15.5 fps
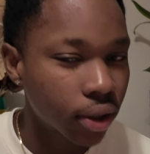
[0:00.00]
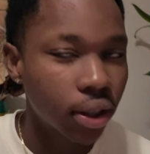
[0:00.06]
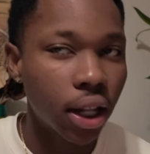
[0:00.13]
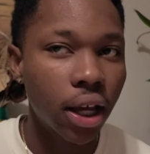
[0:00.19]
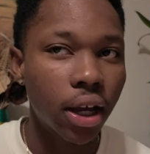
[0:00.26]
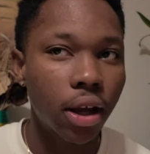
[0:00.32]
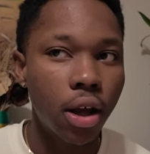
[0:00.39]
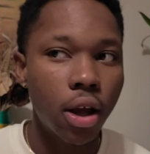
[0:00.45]

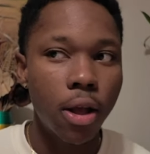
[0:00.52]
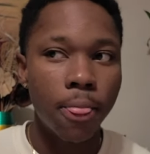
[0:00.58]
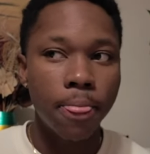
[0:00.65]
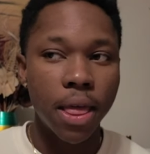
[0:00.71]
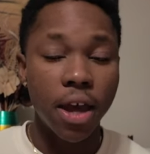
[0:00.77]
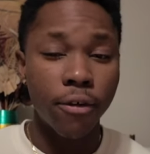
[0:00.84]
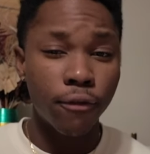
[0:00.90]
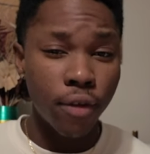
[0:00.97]
Like,
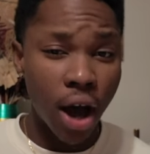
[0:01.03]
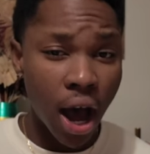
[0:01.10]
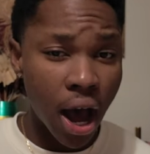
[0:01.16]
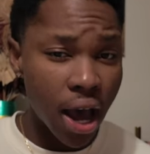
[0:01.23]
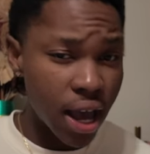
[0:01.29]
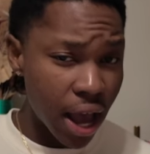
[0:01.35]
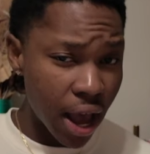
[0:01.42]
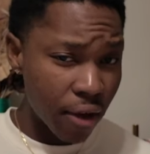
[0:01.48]
if
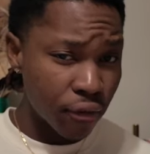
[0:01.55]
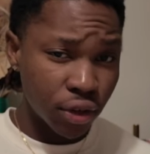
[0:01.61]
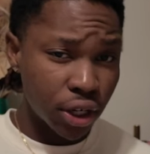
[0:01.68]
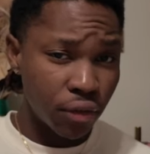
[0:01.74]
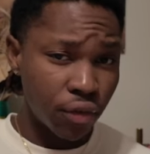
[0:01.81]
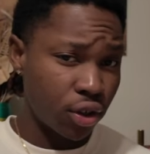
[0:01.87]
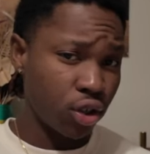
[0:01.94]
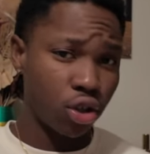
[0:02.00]
I haven't
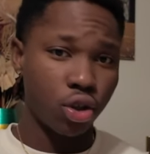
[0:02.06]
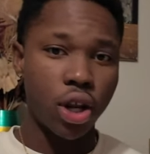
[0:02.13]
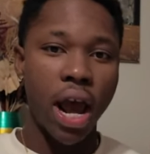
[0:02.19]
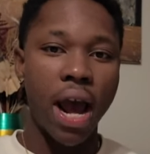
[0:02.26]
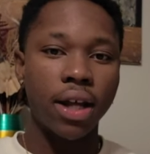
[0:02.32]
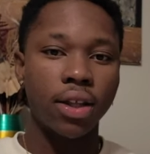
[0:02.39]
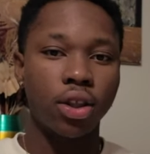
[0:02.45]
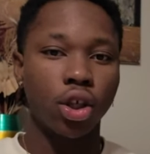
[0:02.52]
even
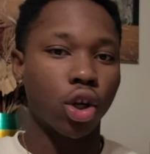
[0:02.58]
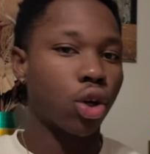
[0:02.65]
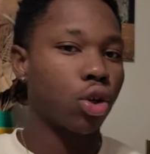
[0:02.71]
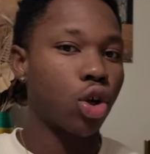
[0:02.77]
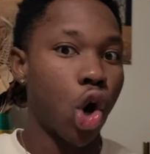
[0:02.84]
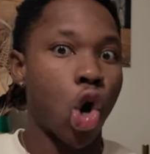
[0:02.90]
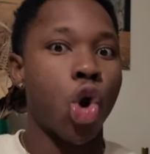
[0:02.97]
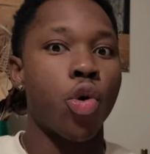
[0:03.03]
had the
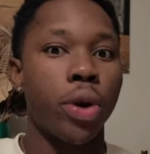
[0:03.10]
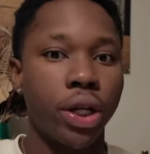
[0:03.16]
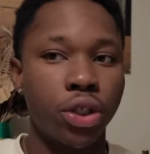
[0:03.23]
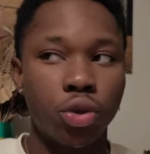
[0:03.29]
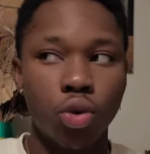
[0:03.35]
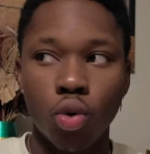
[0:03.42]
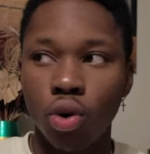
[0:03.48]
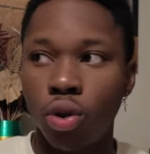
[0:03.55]

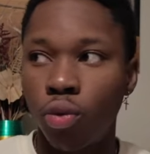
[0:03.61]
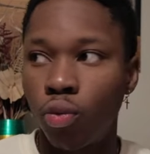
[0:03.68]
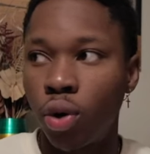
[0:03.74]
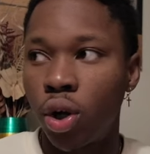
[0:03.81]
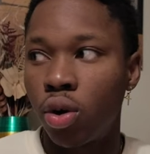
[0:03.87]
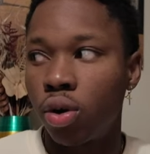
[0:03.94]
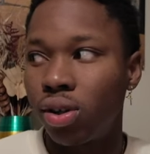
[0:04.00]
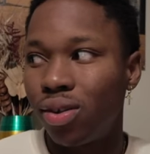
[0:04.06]
courage or the
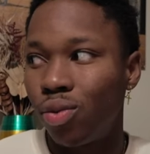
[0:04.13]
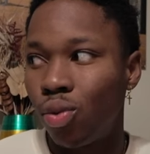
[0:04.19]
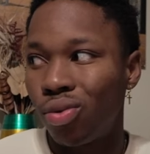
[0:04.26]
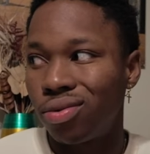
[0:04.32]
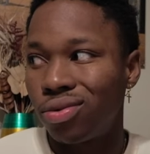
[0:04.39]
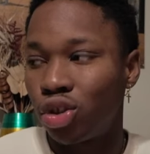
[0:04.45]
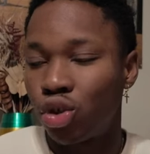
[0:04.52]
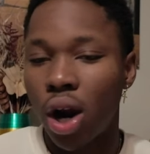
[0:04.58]
real
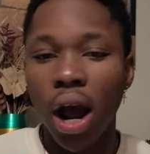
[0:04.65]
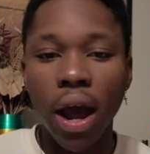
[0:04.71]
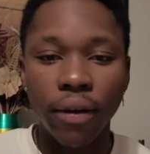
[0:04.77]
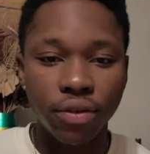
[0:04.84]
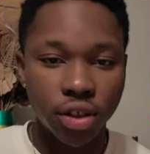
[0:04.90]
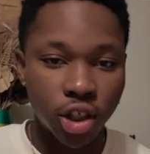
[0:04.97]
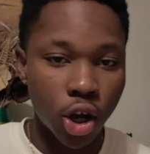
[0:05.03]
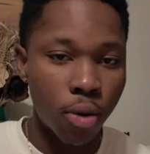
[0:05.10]

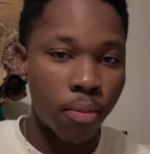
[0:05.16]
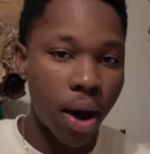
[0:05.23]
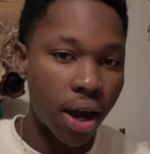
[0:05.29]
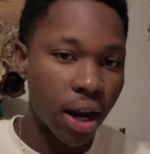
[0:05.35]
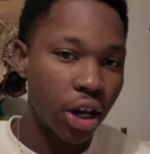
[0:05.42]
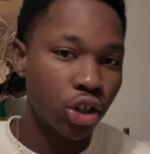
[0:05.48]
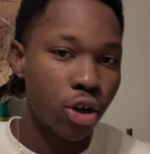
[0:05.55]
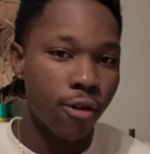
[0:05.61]
drive to tell
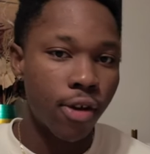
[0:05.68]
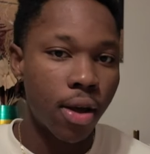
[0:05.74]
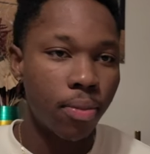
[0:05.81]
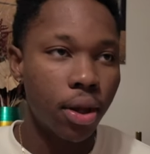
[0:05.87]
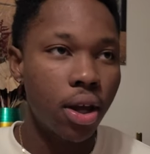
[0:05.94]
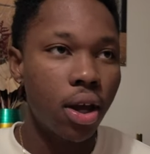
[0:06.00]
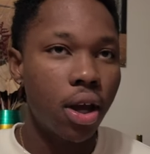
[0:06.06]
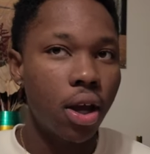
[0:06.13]
my Nigerian
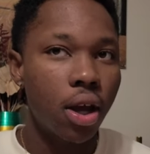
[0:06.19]
family,